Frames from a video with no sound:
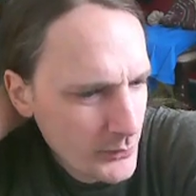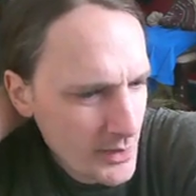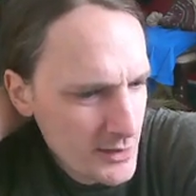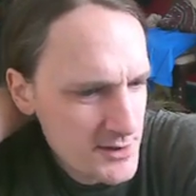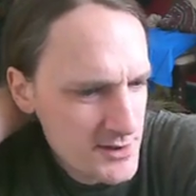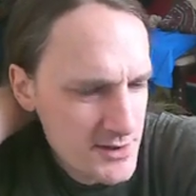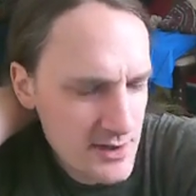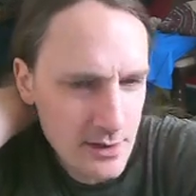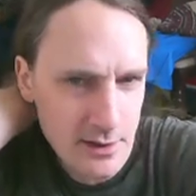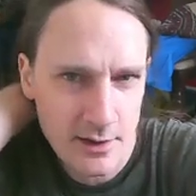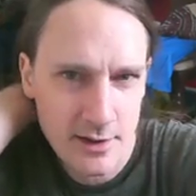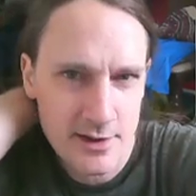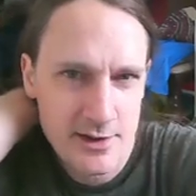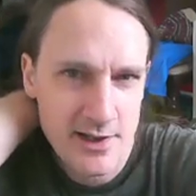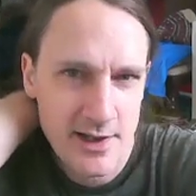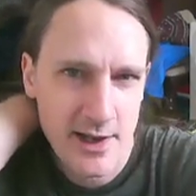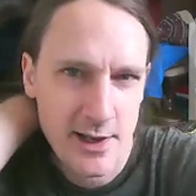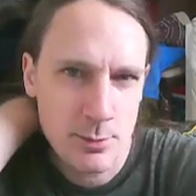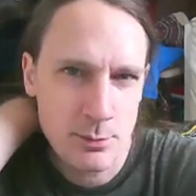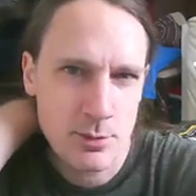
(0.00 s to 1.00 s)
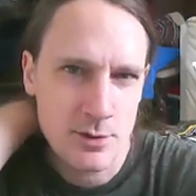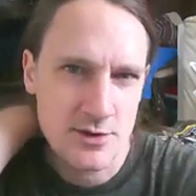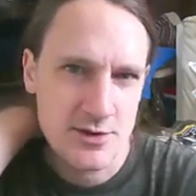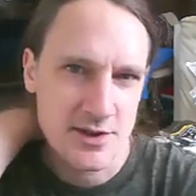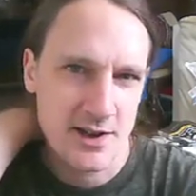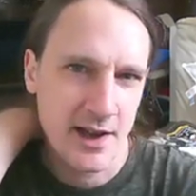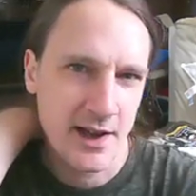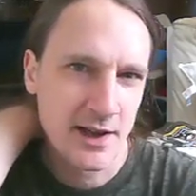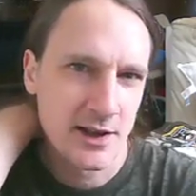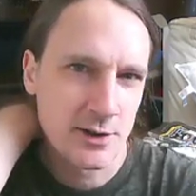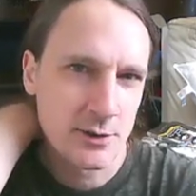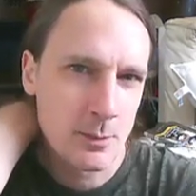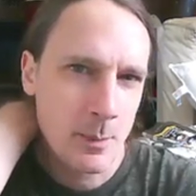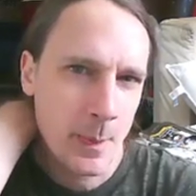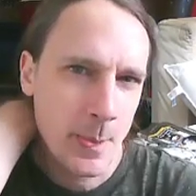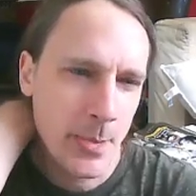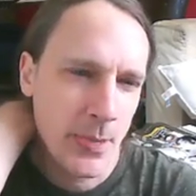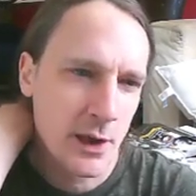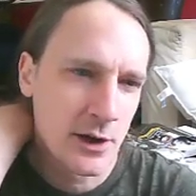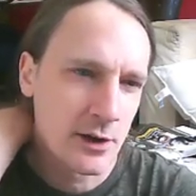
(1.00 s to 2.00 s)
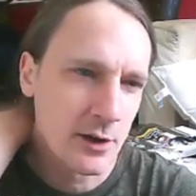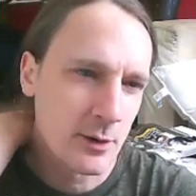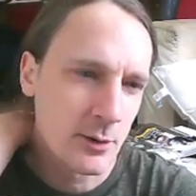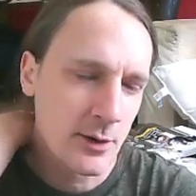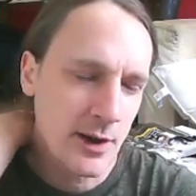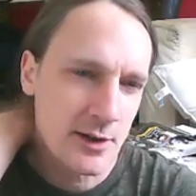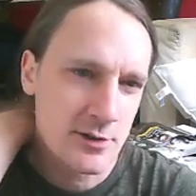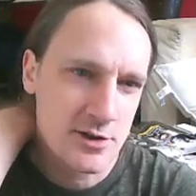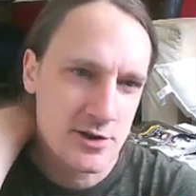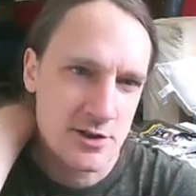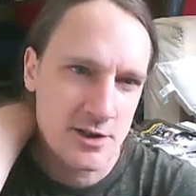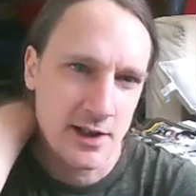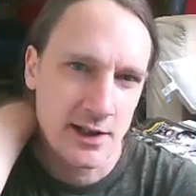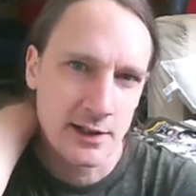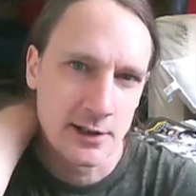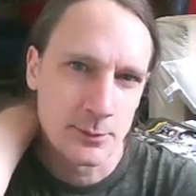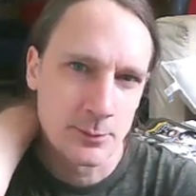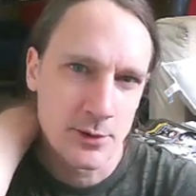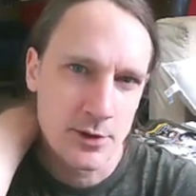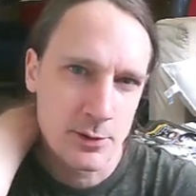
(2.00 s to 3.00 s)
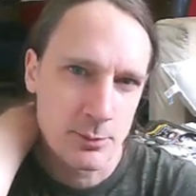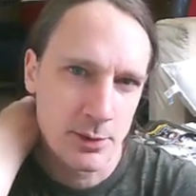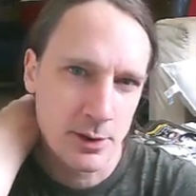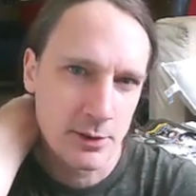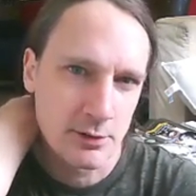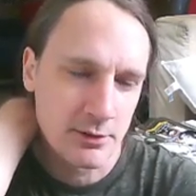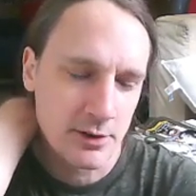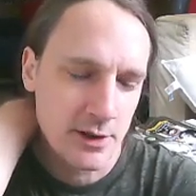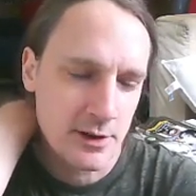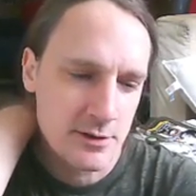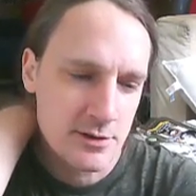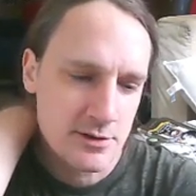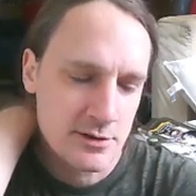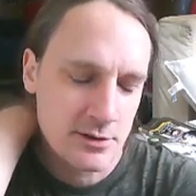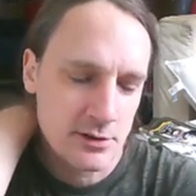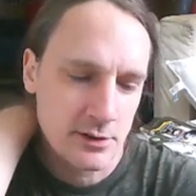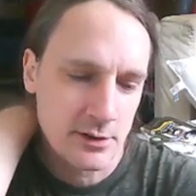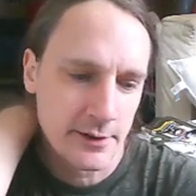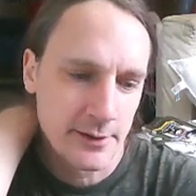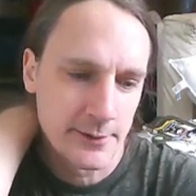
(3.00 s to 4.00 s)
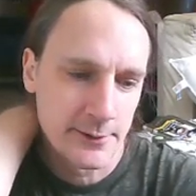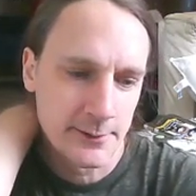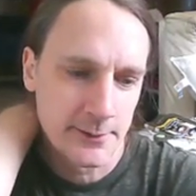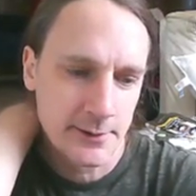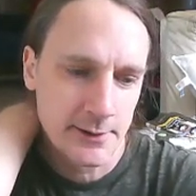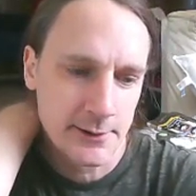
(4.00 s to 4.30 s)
sitting at a table saying, you know, how did you kill him with your pot roast, you know,